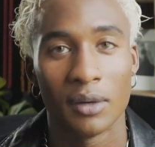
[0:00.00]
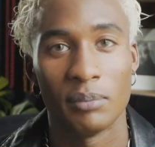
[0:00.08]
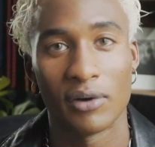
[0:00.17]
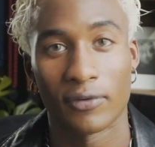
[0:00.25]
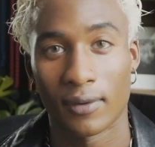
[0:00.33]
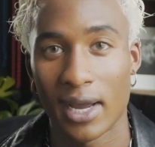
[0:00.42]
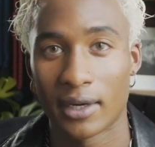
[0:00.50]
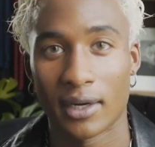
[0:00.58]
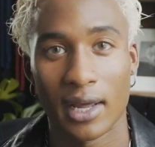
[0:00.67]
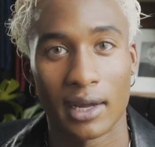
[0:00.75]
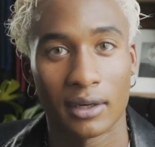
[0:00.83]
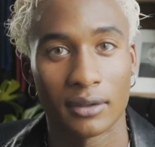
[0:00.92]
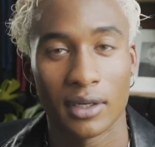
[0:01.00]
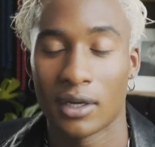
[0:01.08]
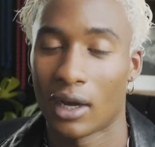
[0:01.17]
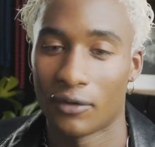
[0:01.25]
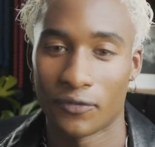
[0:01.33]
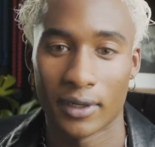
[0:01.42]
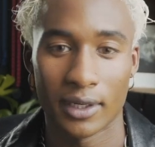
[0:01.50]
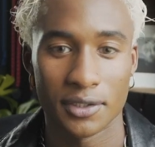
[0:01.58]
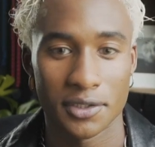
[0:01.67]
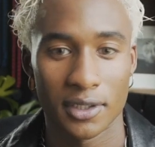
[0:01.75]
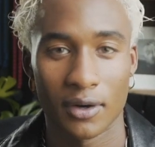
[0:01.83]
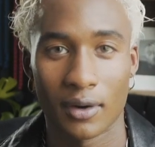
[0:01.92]
But for right now, I figured,
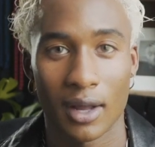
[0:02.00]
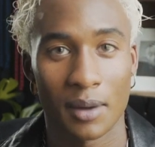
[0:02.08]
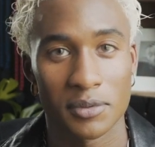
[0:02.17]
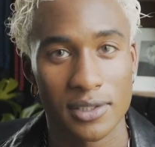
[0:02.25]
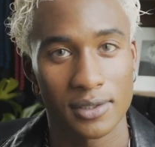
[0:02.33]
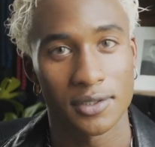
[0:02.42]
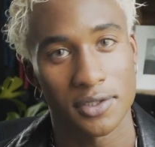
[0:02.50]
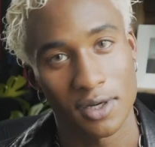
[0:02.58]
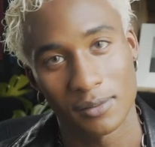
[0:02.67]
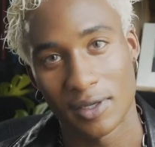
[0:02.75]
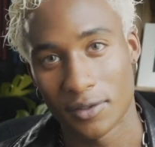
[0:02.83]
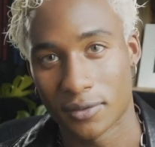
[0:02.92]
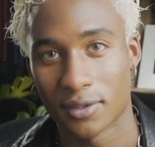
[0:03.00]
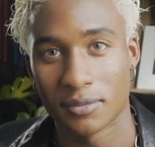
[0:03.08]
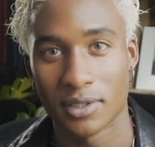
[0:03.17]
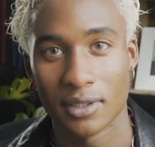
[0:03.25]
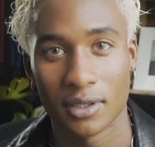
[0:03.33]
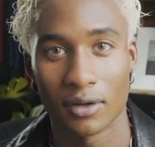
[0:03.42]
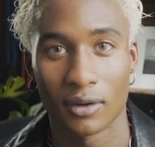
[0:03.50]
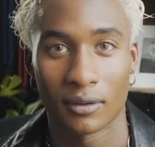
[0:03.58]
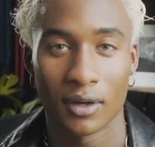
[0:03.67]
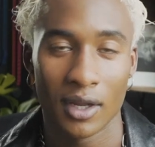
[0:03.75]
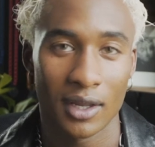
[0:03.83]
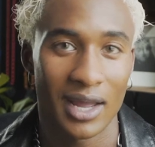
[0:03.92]
you know what, I'm just gonna show my YouTube
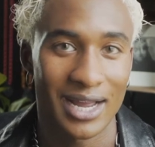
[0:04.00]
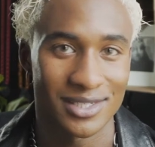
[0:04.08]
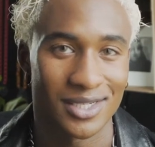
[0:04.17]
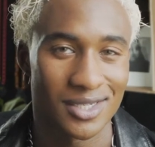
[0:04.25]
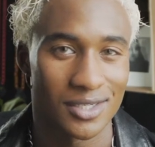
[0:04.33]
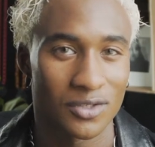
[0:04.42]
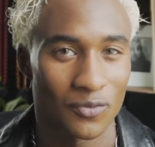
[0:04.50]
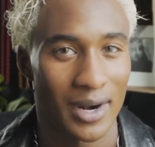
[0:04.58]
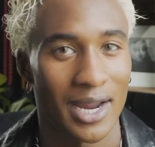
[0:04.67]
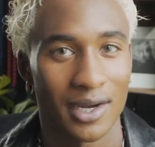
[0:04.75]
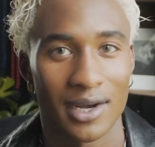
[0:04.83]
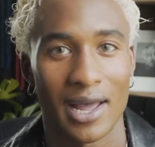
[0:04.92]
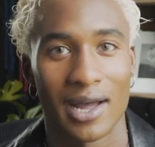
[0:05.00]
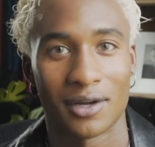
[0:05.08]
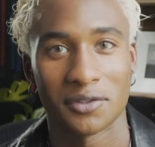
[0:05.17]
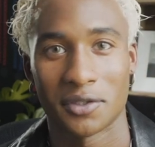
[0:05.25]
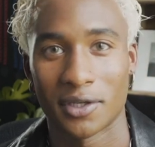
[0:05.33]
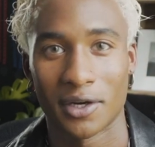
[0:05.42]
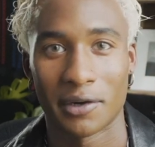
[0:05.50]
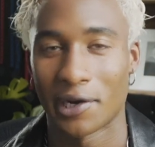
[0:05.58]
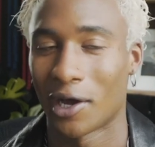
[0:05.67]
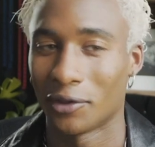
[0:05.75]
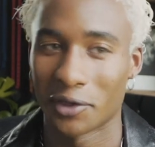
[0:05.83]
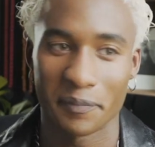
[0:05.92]
studio as it is right now, you know, and
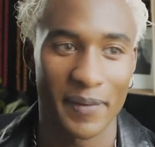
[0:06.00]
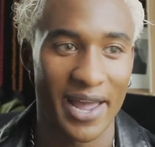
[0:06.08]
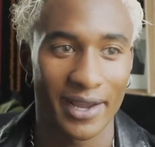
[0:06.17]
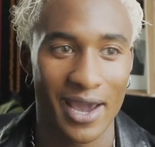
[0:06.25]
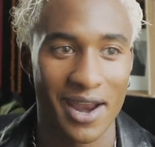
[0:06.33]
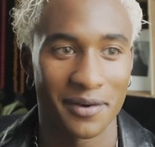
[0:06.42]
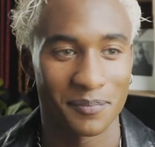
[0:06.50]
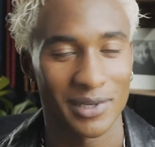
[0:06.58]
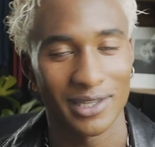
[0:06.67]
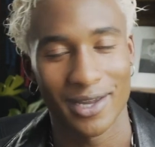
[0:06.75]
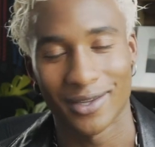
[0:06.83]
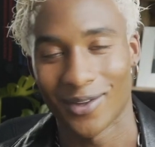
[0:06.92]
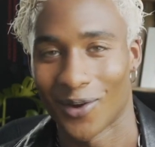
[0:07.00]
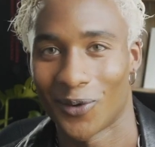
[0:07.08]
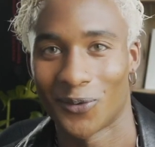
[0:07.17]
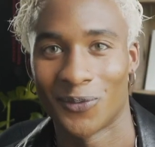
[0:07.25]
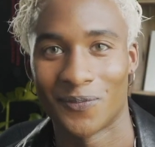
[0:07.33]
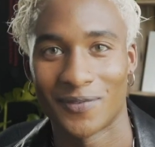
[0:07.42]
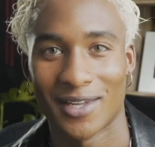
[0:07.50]
I'll look back at it and be like, yo,